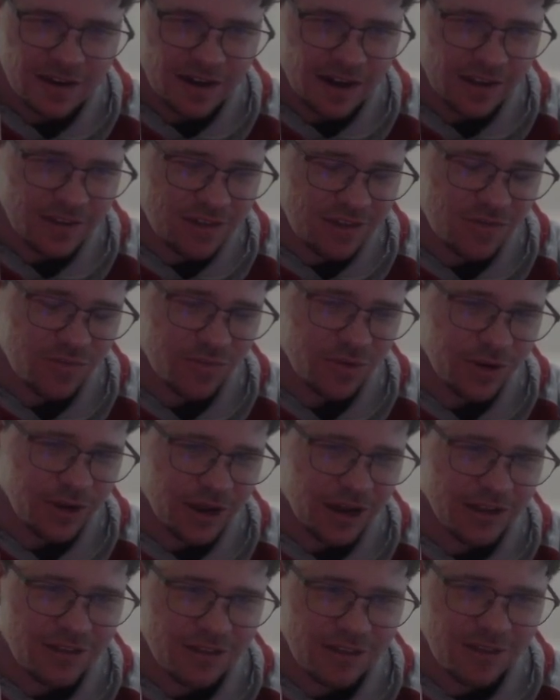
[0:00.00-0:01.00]
I just
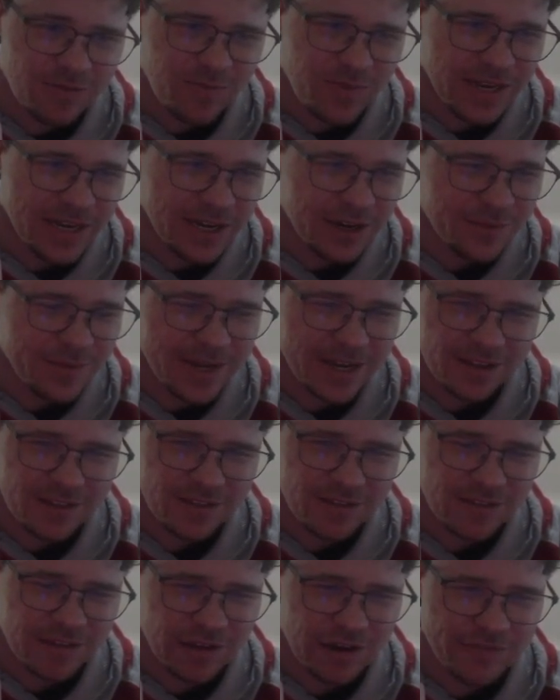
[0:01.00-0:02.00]
be a little bit
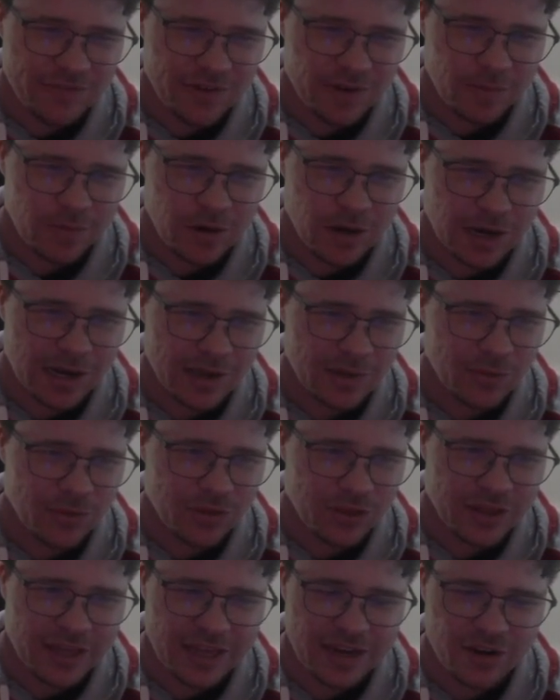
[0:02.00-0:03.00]
concerned if I'm
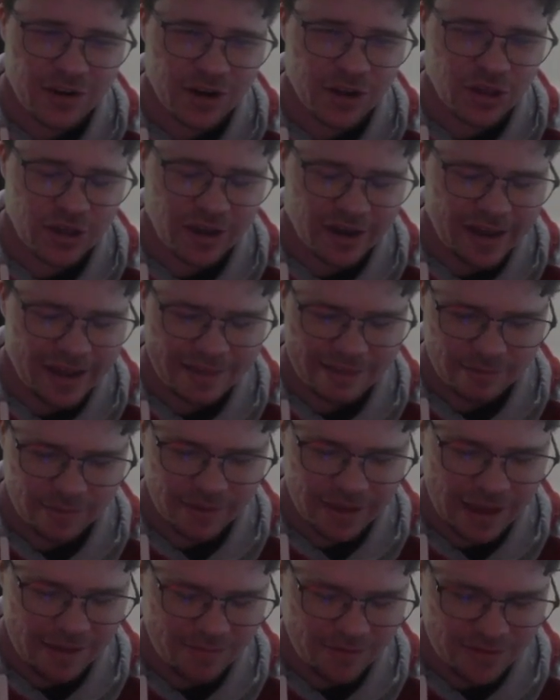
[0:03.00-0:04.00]
Collingwood that they got to shut out some
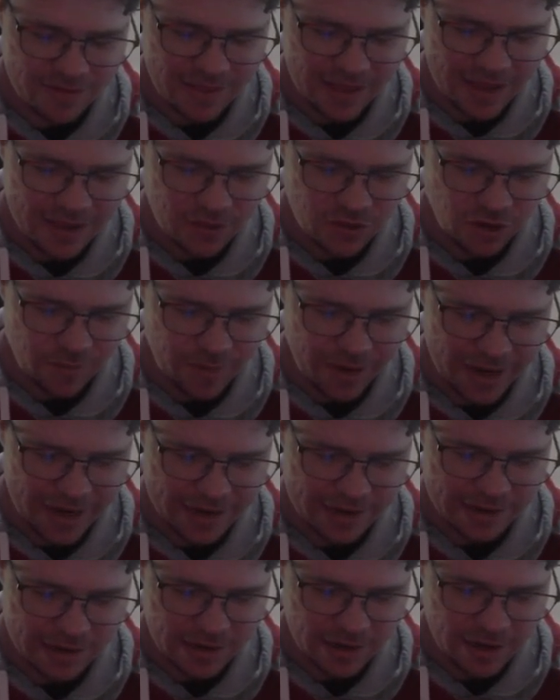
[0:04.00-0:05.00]
games, because they
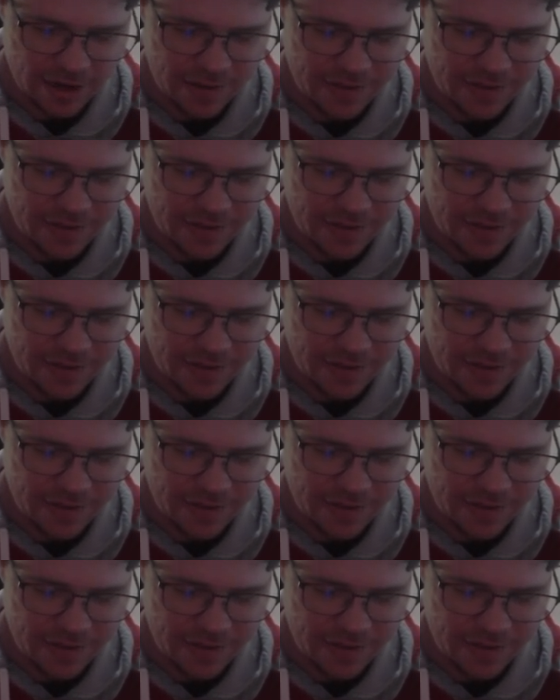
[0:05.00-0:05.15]
dominated a lot.